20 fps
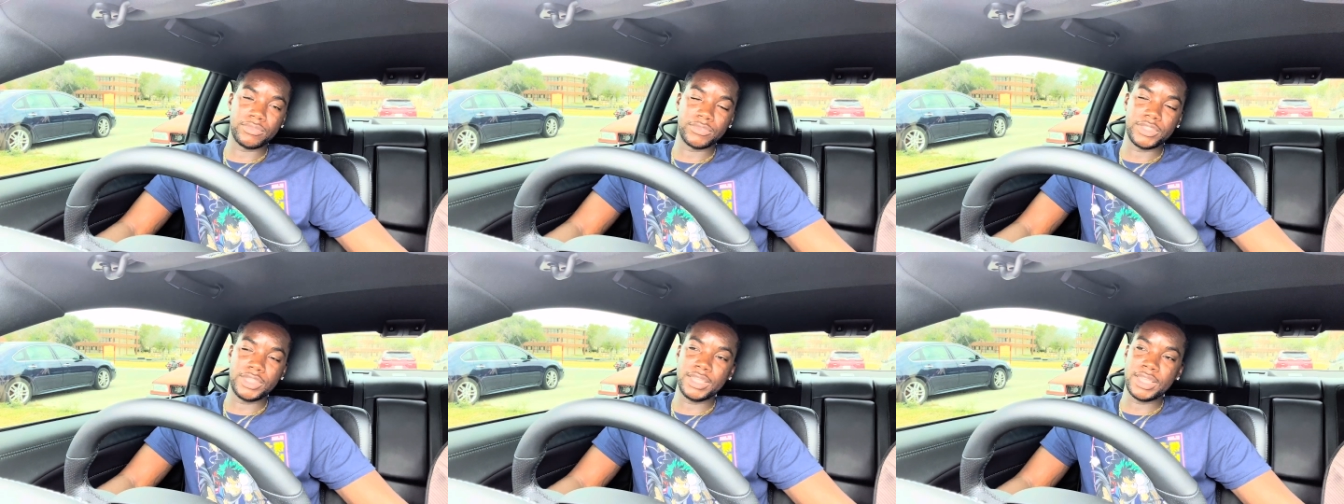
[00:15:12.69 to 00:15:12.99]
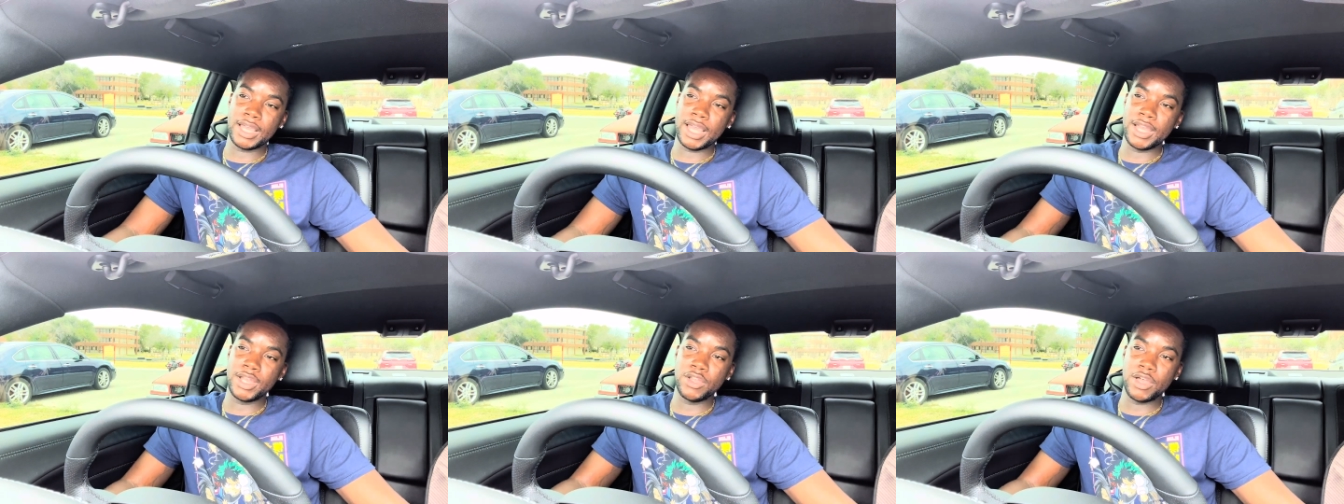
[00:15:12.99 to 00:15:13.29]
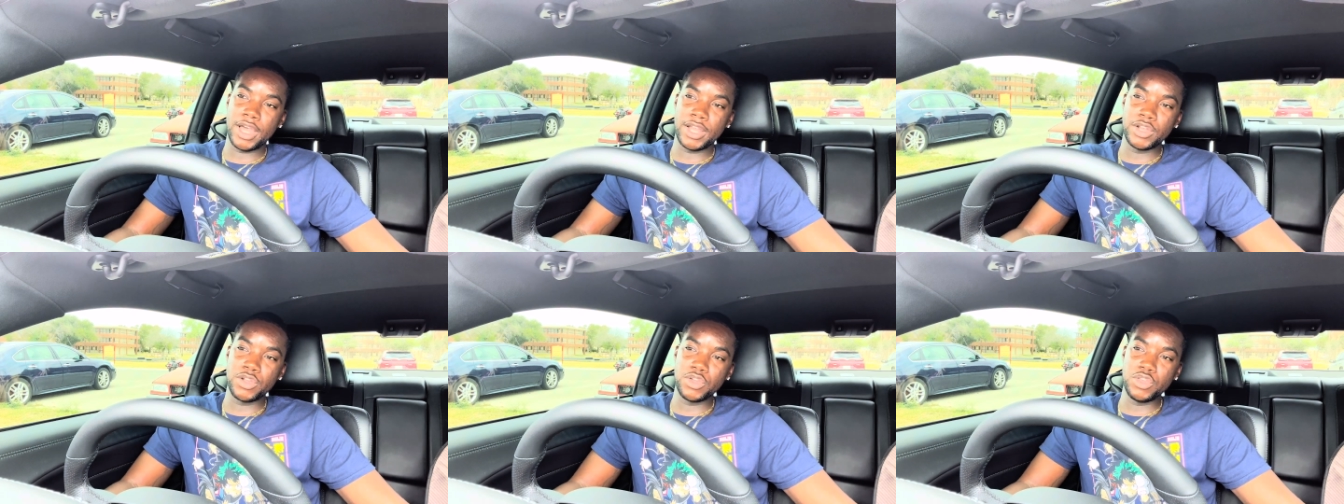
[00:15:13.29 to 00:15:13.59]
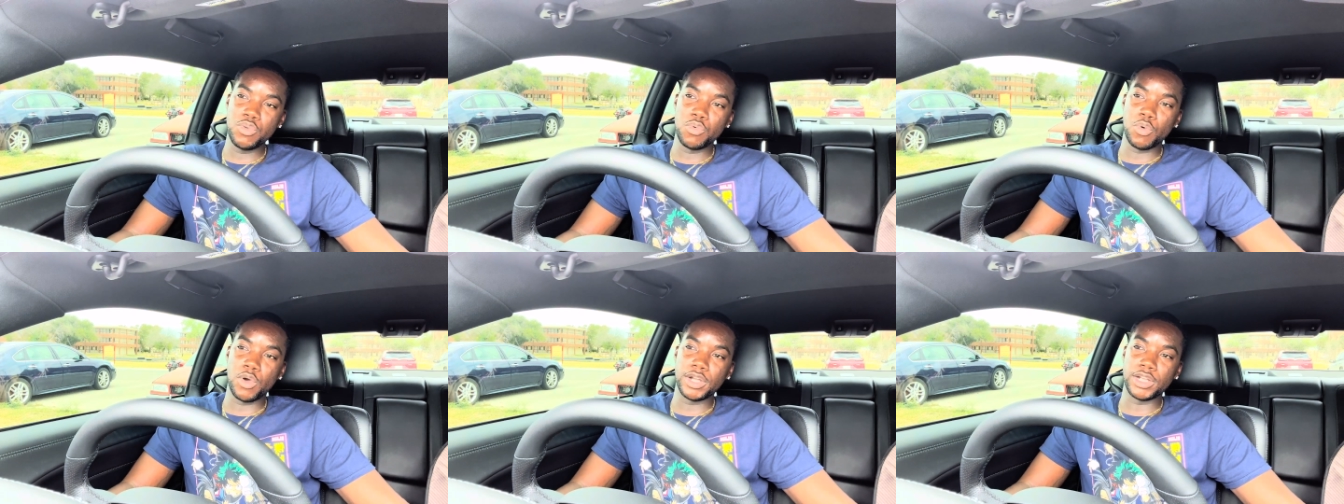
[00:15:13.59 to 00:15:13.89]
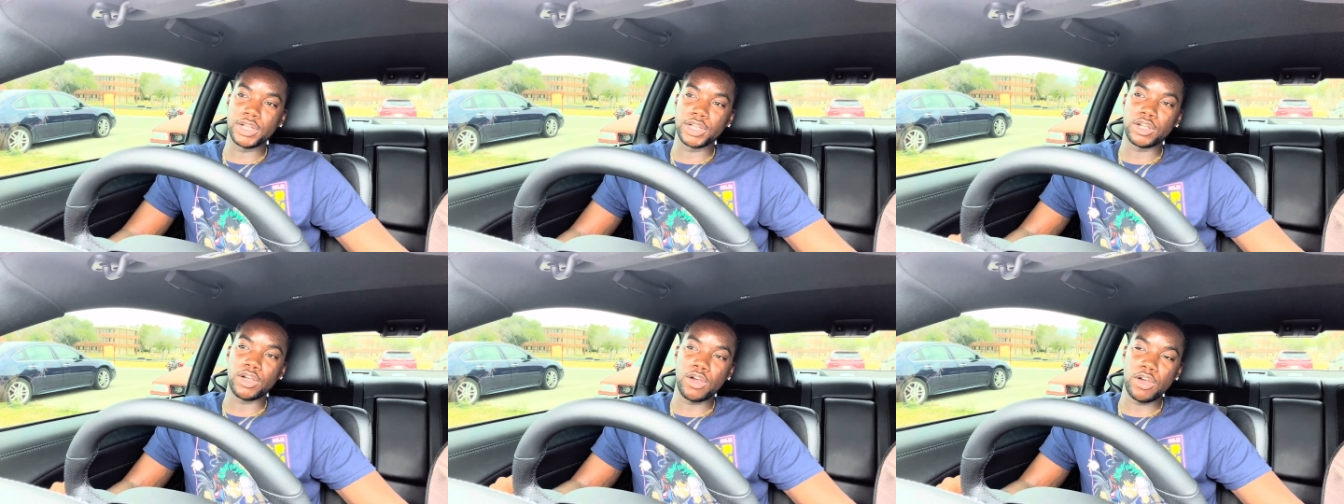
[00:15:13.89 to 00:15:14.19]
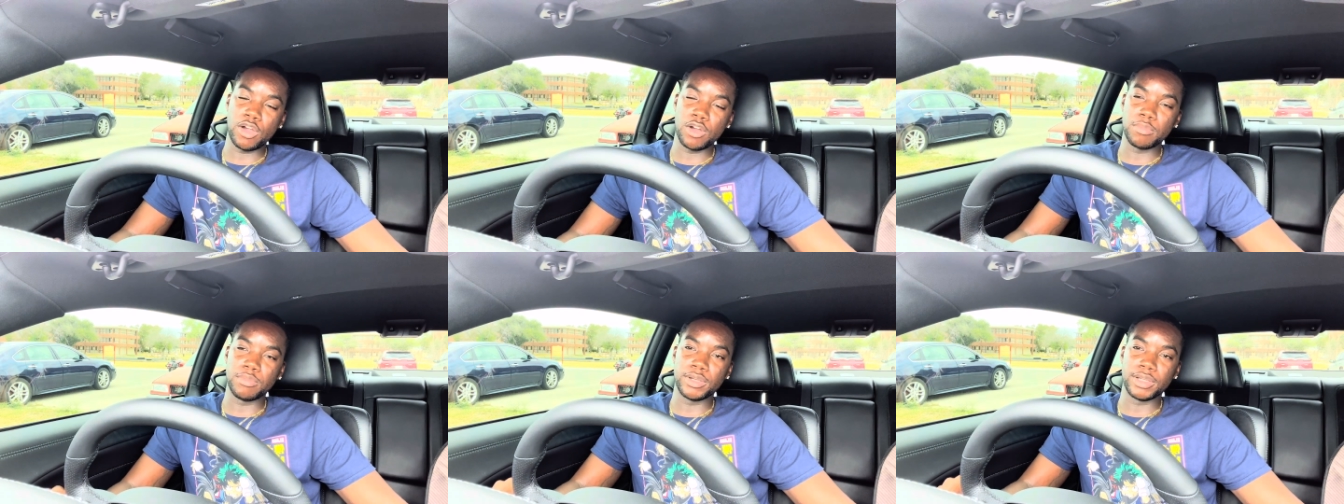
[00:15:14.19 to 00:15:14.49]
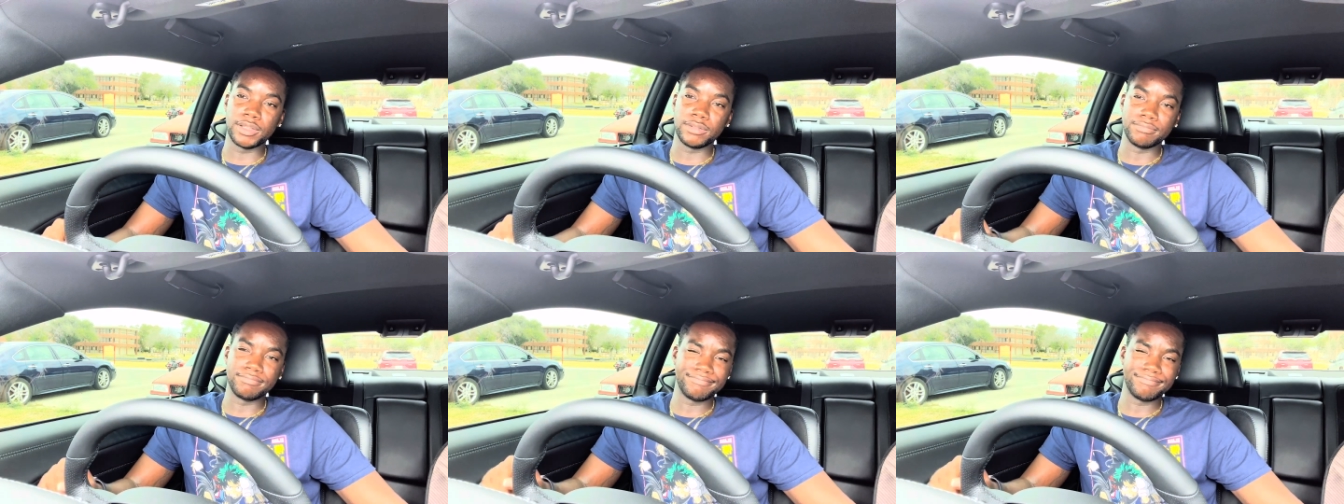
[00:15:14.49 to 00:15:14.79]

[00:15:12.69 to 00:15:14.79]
yeah, I know, I know you want the car, but